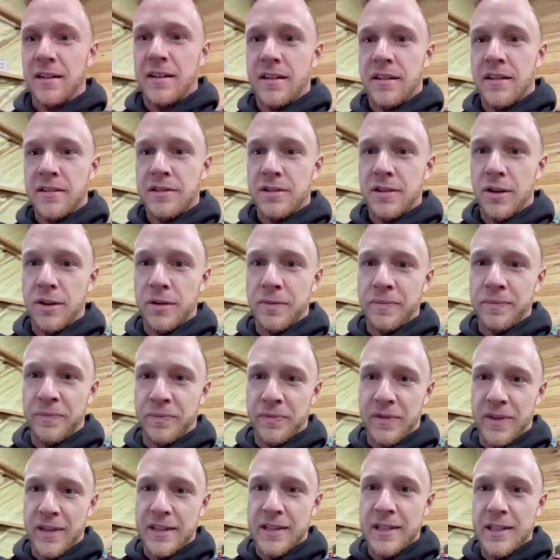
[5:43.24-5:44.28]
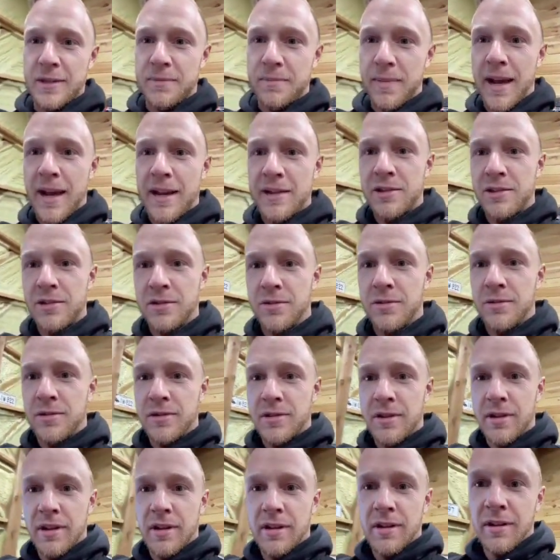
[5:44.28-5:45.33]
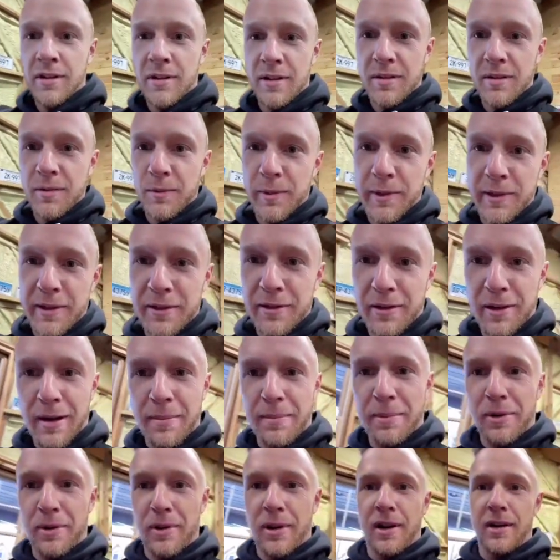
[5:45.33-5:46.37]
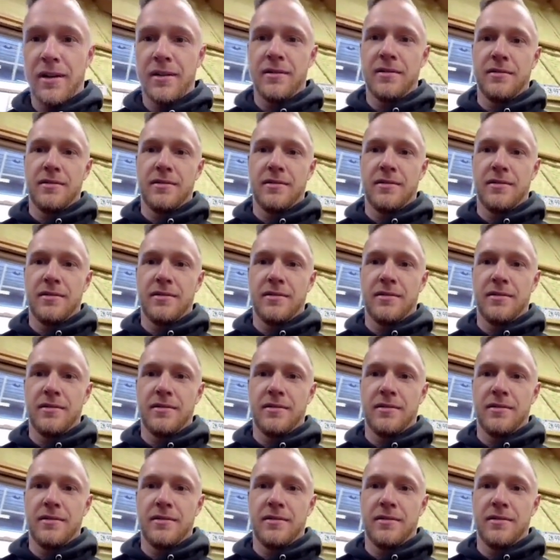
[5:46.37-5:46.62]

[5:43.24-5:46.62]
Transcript: So, this is Matthew's winter upgrade.